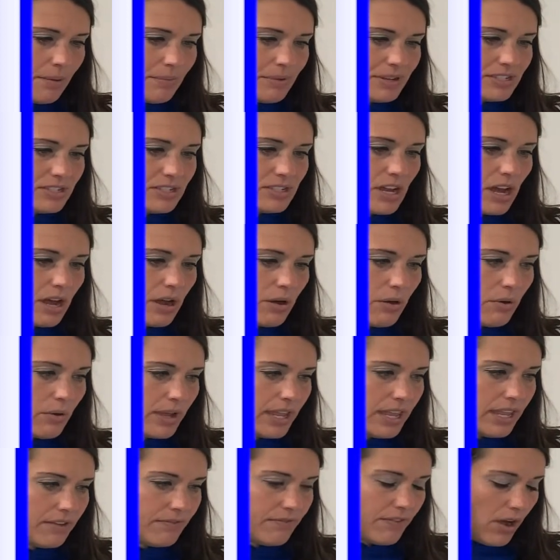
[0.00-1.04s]

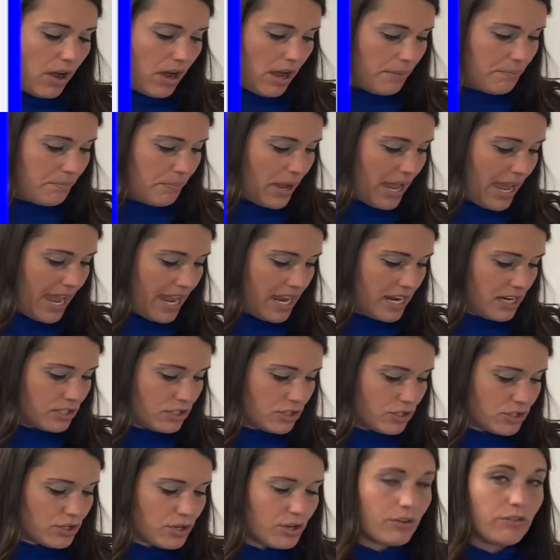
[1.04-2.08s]
So on
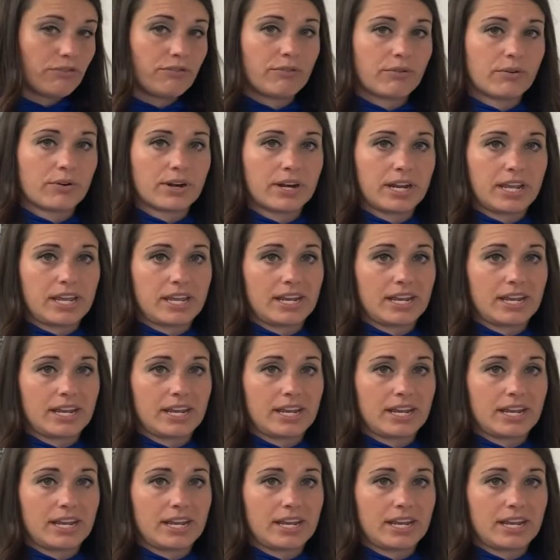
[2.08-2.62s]
page 240